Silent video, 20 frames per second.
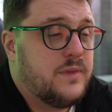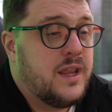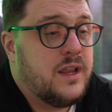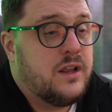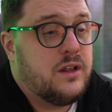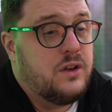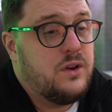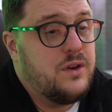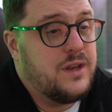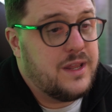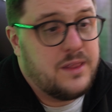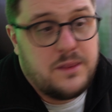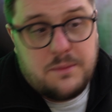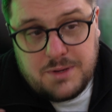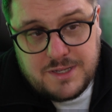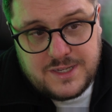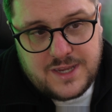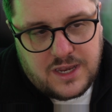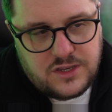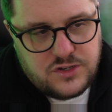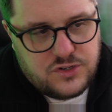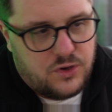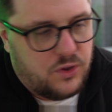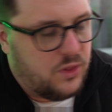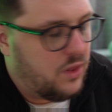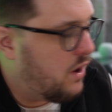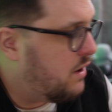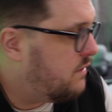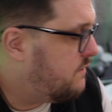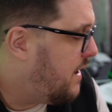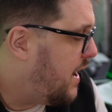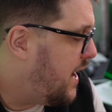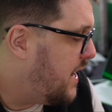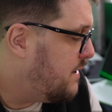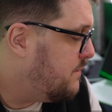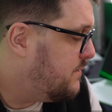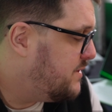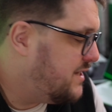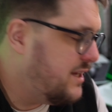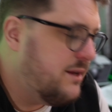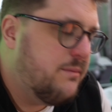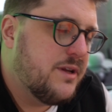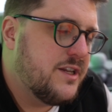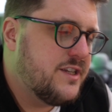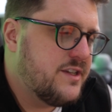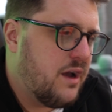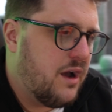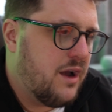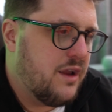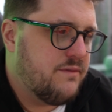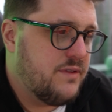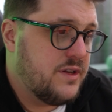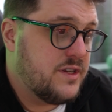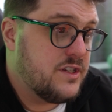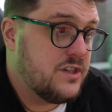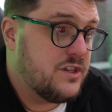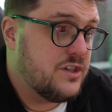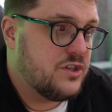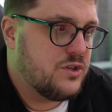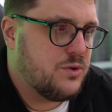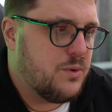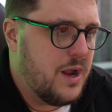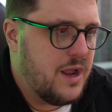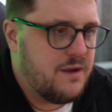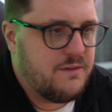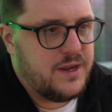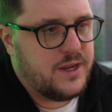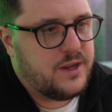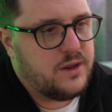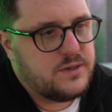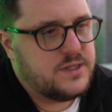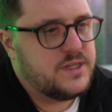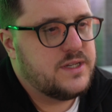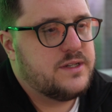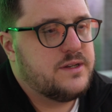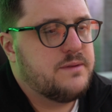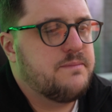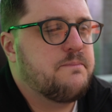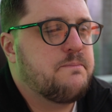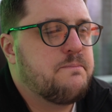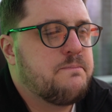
including the potential of a deeper dive into the Square ecosystem.